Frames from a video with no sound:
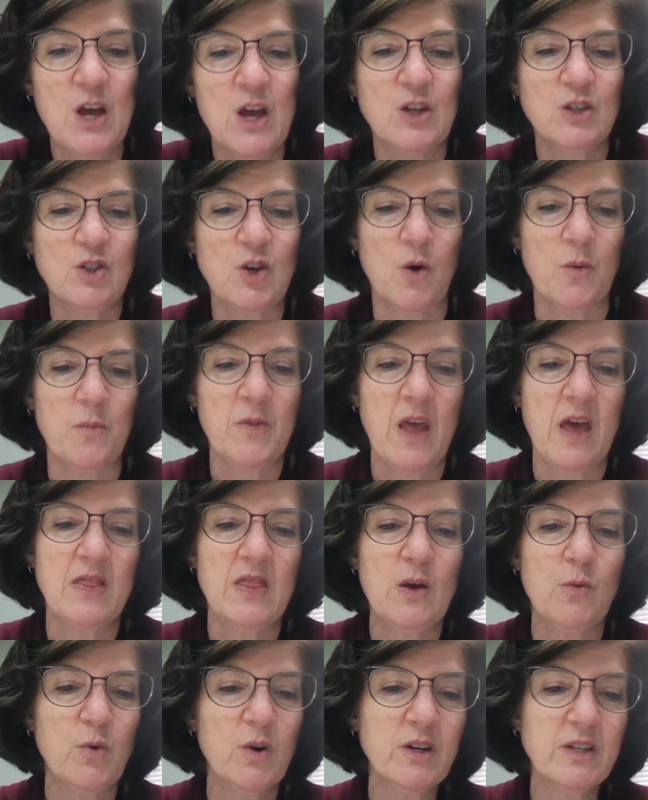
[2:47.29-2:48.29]
So
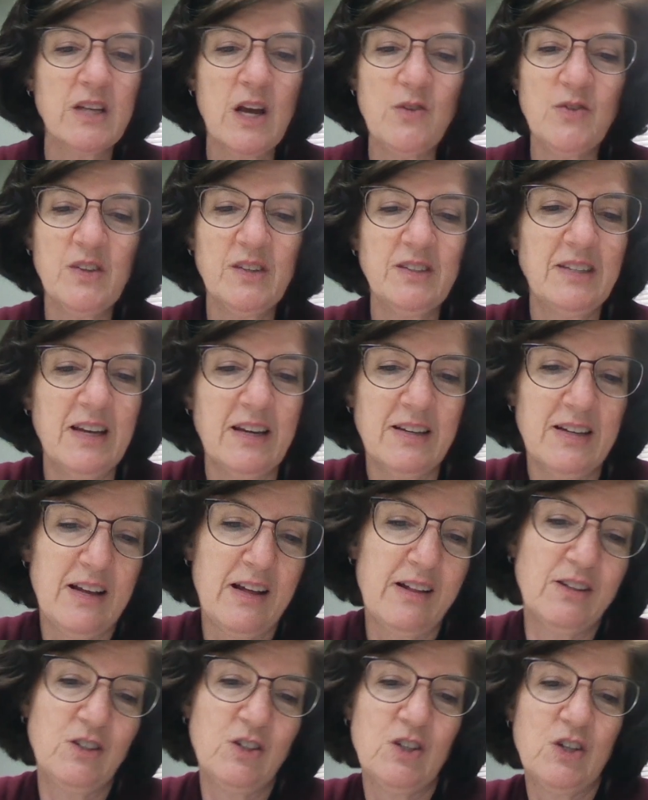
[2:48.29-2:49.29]
they worked out this
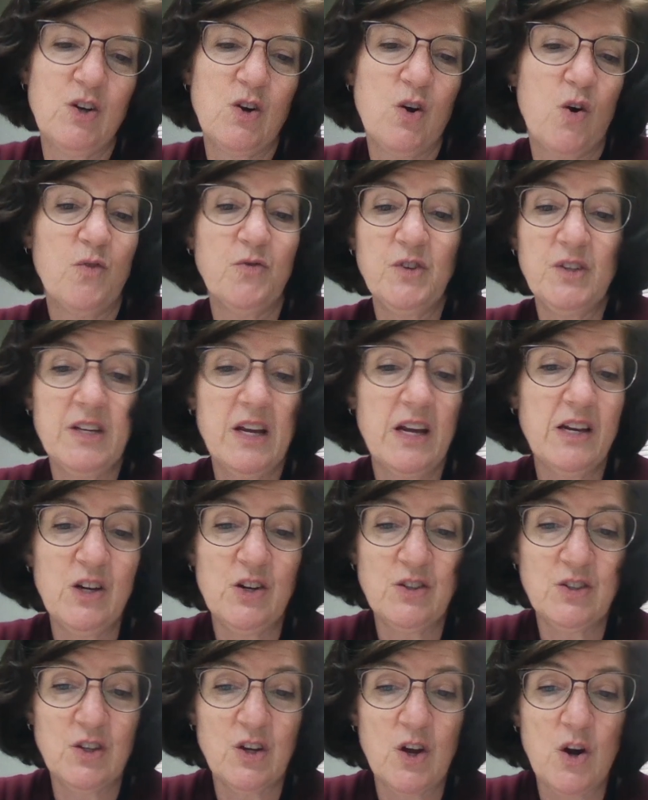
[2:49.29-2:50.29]
technology over 10
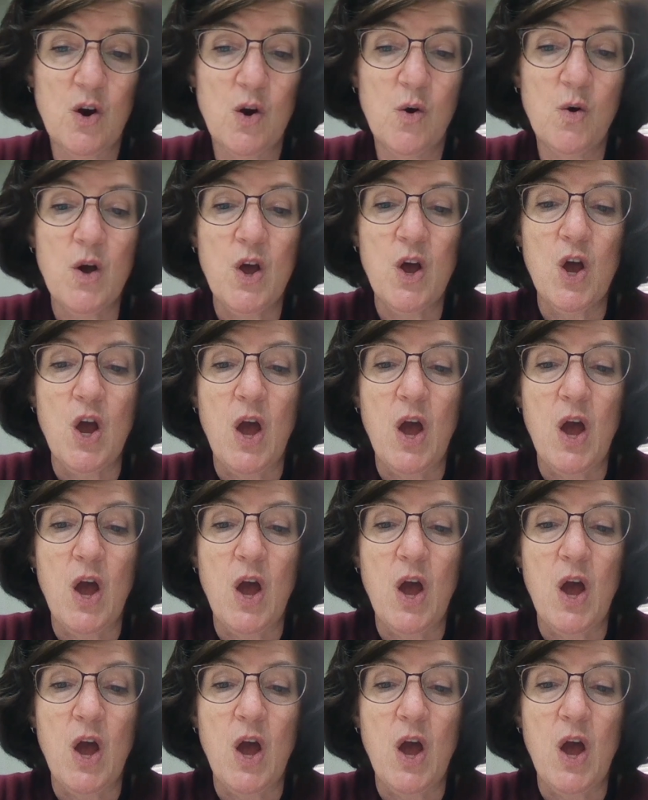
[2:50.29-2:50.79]
years ago